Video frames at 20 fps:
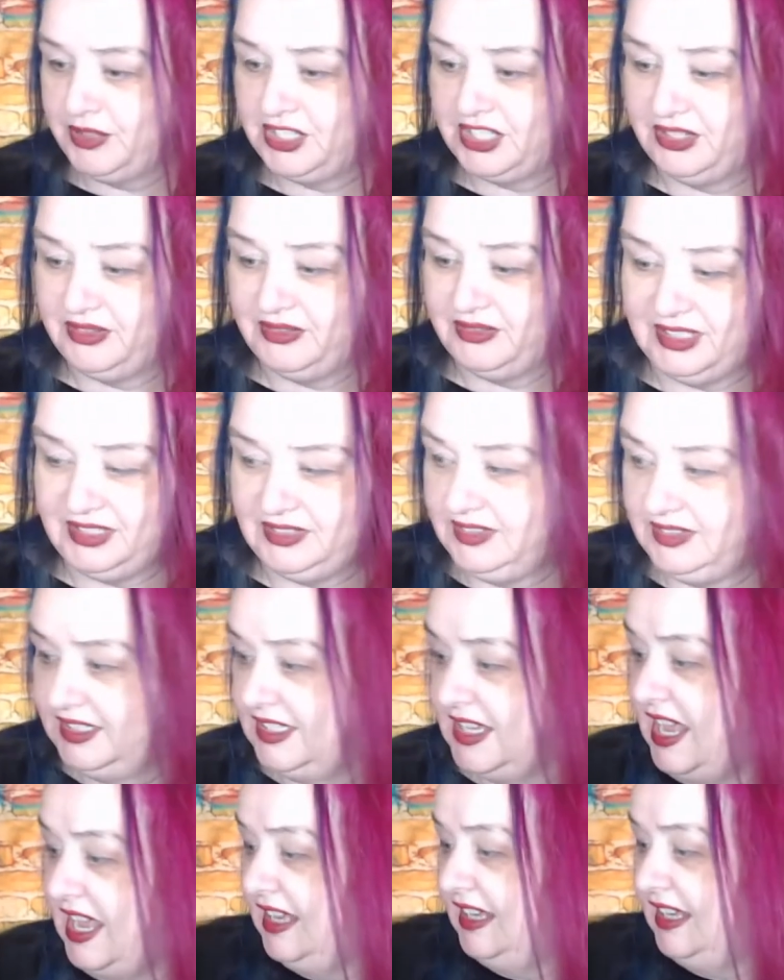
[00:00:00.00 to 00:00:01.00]
showing you this.
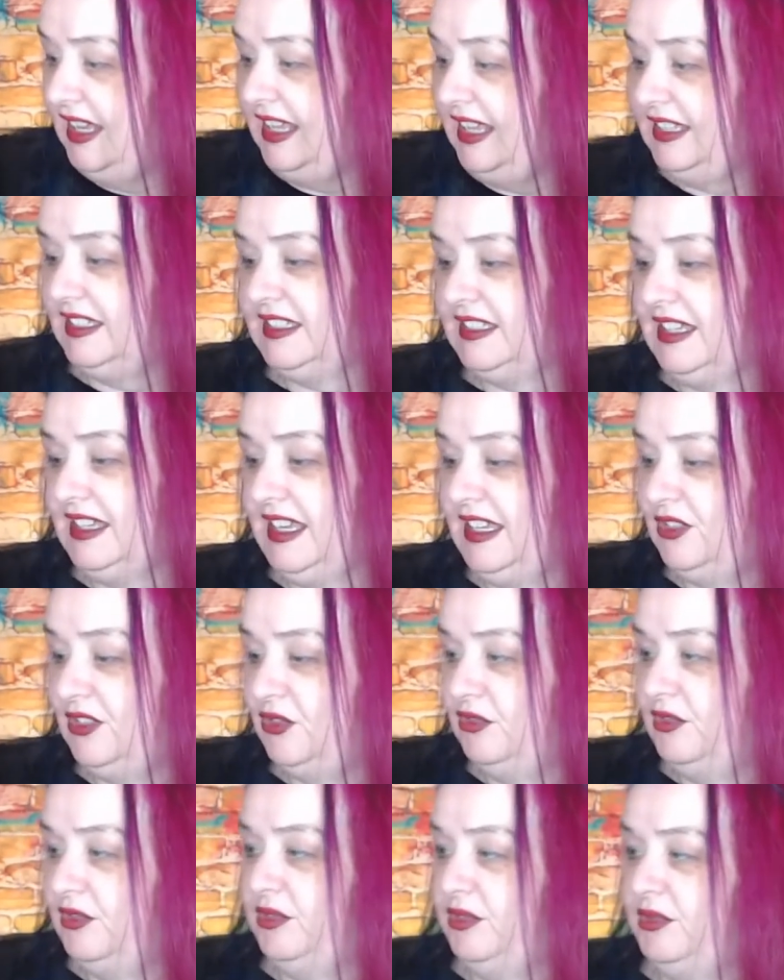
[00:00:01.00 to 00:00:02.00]
Let's,
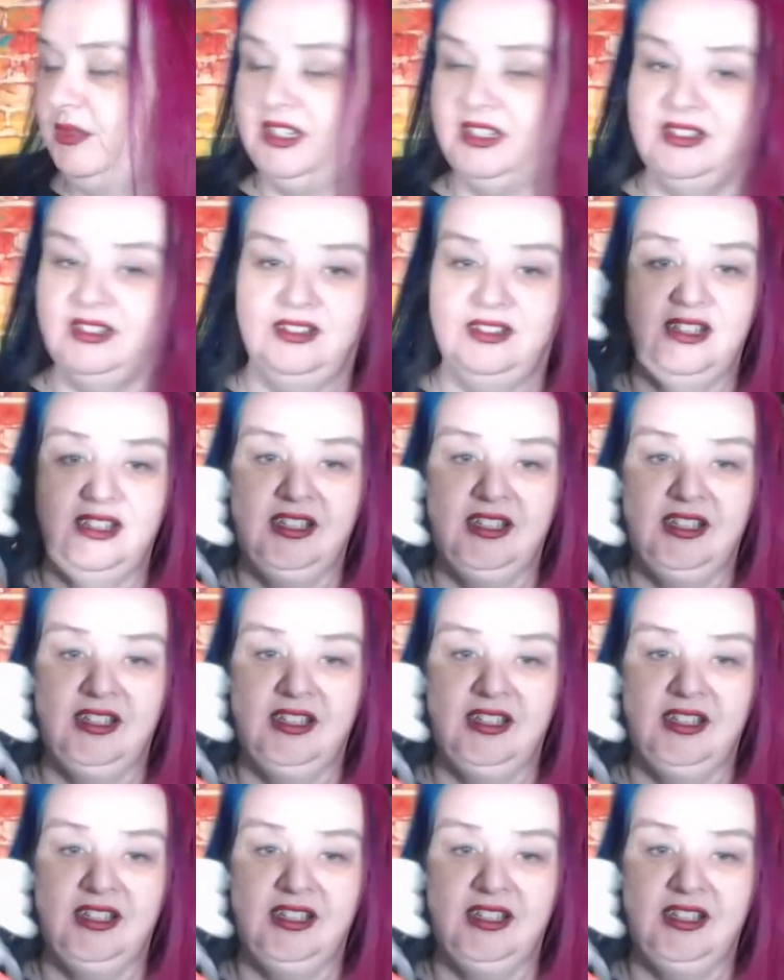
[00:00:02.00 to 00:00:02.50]
let's ruin